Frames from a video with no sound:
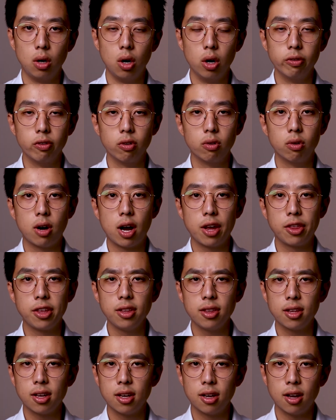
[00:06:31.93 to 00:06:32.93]
Overall, I
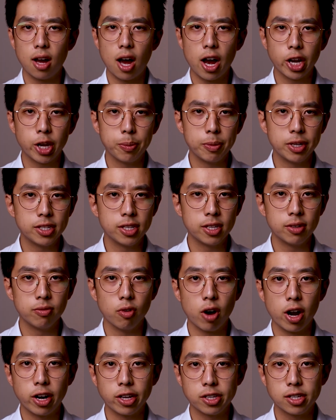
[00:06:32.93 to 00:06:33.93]
think the
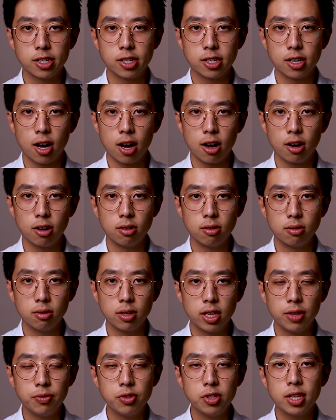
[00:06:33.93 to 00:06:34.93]
argumentative writing
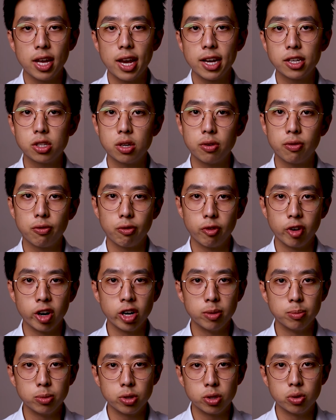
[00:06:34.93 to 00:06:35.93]
style gives you the extra
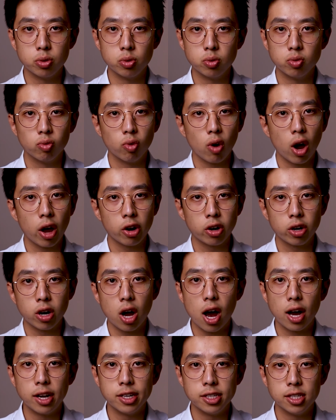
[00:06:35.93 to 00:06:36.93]
freedom to write
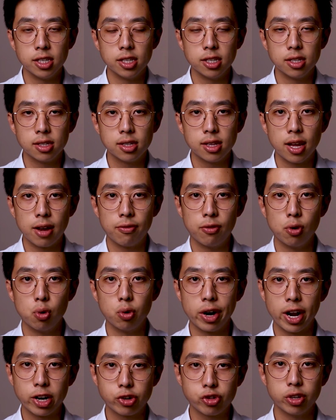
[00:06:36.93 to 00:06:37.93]
on ideas that
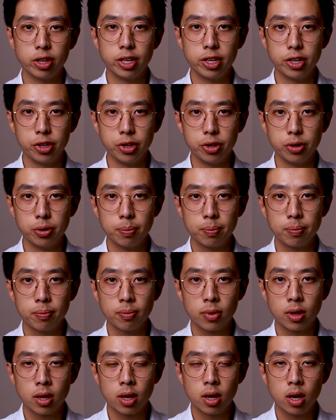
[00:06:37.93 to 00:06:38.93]
fall naturally to you.
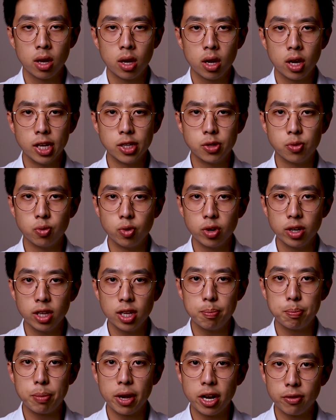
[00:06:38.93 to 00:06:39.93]
It's
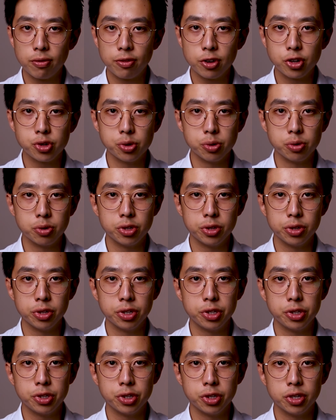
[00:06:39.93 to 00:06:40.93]
really beneficial to
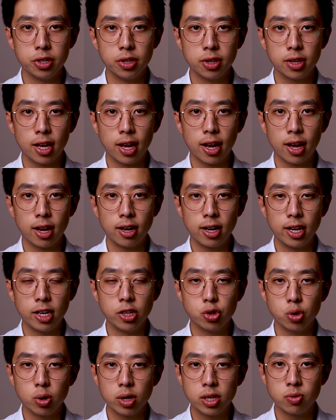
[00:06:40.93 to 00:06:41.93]
the student that
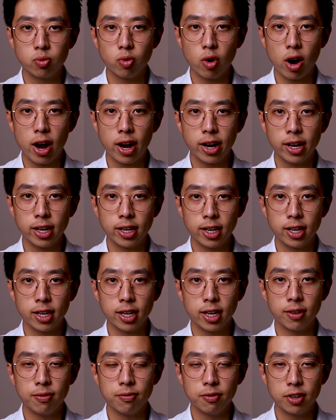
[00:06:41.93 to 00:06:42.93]
enjoys writing in
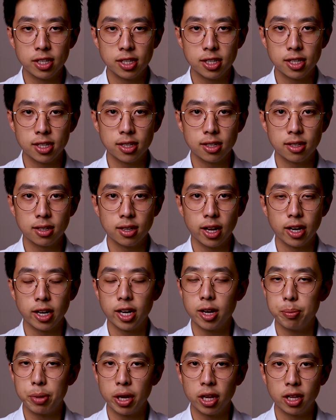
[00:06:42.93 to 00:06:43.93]
a convincing
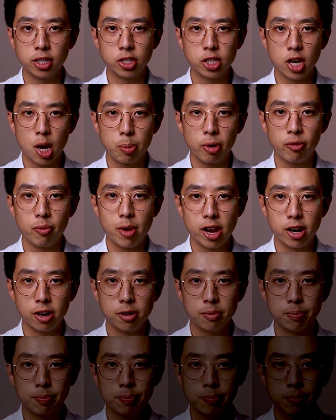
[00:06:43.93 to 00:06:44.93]
and compelling type of manner.